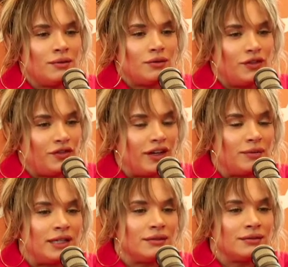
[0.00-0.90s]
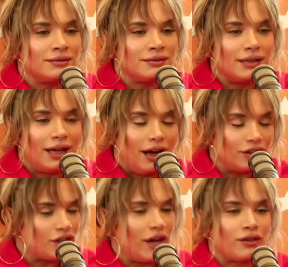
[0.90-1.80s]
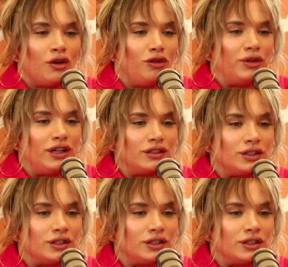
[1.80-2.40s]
We'll film it. All right. I'll try the cold plunge.